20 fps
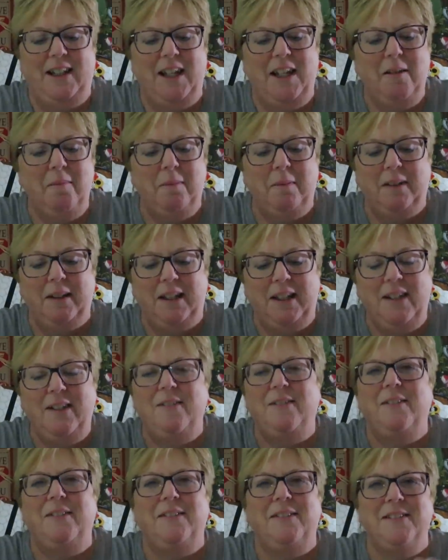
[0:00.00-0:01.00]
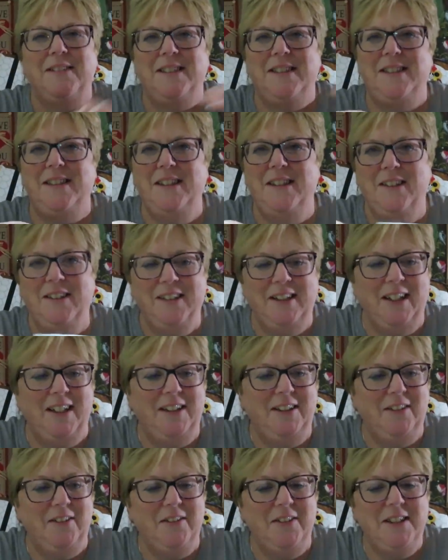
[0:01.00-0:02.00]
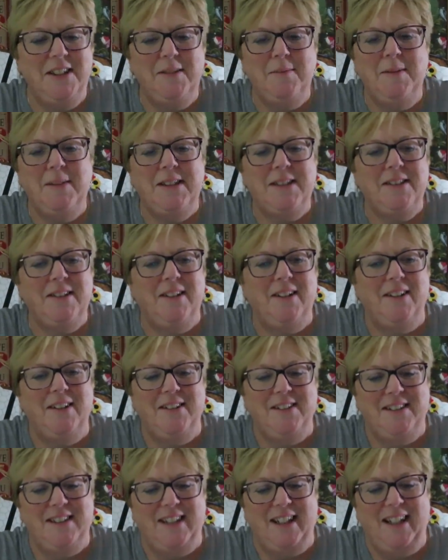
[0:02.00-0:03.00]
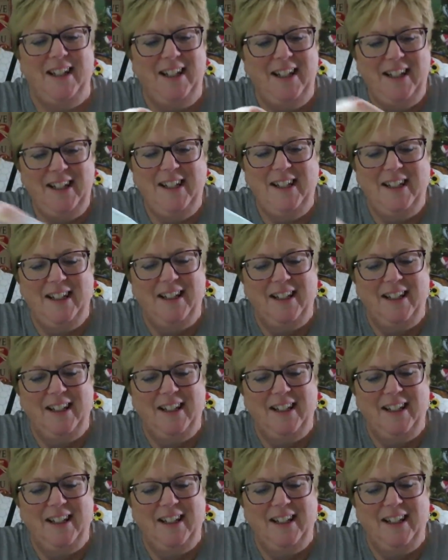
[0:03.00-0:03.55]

can't believe you're still getting Christmas cards, eh?